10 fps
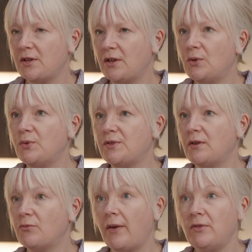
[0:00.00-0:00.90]

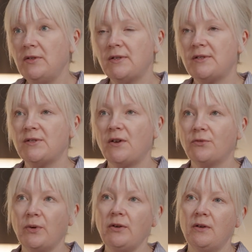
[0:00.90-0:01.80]
using Revit as a
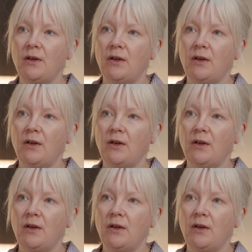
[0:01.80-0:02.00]
software.